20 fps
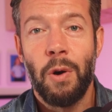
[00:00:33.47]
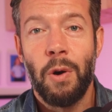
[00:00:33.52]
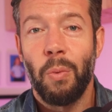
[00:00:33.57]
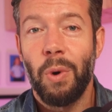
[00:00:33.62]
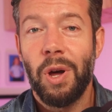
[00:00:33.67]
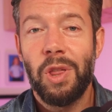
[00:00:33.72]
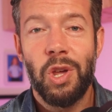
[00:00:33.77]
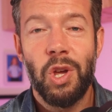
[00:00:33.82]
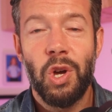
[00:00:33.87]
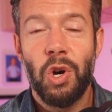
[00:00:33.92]

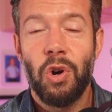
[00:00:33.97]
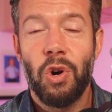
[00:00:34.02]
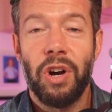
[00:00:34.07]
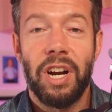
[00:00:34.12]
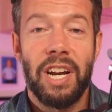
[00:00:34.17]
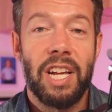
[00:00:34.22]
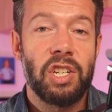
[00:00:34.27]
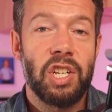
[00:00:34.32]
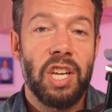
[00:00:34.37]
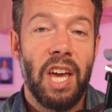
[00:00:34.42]
whether
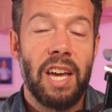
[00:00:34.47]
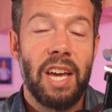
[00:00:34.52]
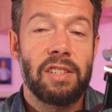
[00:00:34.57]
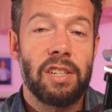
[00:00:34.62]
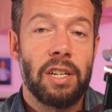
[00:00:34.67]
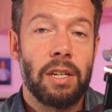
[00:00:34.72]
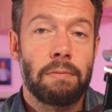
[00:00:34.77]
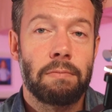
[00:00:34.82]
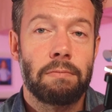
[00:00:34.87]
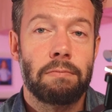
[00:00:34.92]
you're an
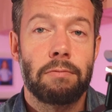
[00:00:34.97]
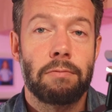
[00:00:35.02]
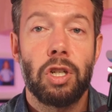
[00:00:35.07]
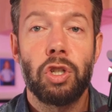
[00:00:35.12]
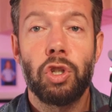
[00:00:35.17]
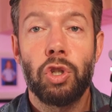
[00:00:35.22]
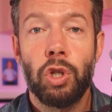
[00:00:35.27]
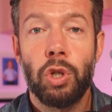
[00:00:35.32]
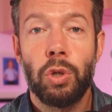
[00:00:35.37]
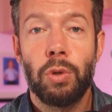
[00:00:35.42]
educator,
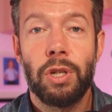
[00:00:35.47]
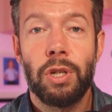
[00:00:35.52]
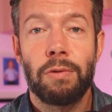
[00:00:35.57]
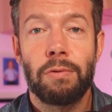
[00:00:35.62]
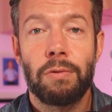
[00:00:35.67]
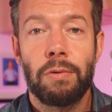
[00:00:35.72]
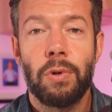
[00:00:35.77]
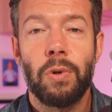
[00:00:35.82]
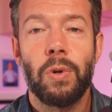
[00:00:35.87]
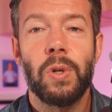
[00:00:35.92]
a
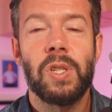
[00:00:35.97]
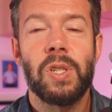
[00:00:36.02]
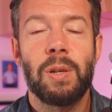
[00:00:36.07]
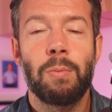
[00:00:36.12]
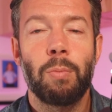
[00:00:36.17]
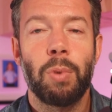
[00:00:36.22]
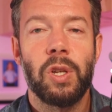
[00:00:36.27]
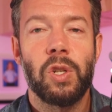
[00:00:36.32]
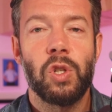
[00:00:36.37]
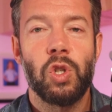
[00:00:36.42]
student, or
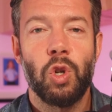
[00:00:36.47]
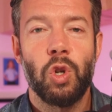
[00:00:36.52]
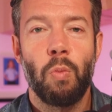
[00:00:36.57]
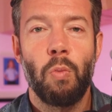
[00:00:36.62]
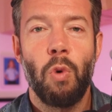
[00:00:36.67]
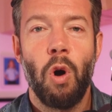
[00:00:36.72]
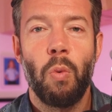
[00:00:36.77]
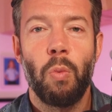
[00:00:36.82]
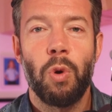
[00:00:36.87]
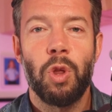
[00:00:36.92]
simply
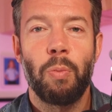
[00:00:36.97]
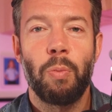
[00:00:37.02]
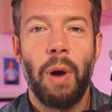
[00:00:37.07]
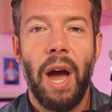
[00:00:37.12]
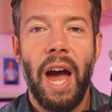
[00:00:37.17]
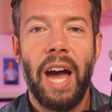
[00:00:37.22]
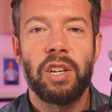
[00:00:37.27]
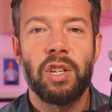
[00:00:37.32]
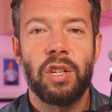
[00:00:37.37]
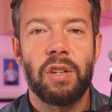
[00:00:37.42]
someone with a
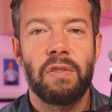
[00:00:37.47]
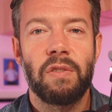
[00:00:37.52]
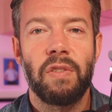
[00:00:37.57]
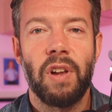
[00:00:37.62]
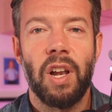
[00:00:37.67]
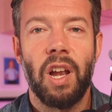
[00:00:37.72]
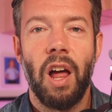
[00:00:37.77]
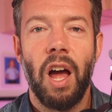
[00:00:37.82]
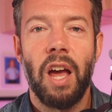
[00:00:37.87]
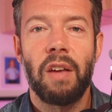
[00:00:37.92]
passion
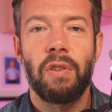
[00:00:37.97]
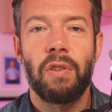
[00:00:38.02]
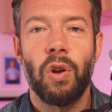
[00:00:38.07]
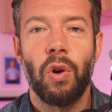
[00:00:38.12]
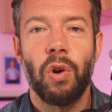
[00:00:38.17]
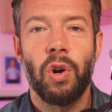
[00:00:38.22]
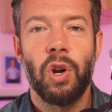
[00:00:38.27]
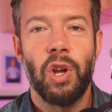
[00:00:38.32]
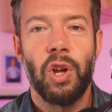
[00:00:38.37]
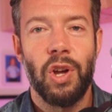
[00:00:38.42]
for
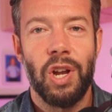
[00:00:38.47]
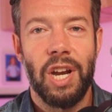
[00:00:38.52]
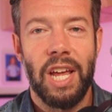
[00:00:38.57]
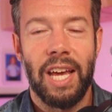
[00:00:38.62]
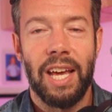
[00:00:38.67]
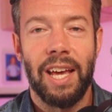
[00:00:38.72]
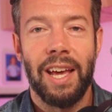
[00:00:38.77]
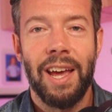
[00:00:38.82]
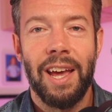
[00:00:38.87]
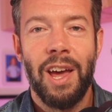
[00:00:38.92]
lifelong
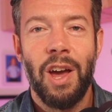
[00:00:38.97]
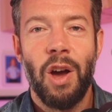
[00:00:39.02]
learning,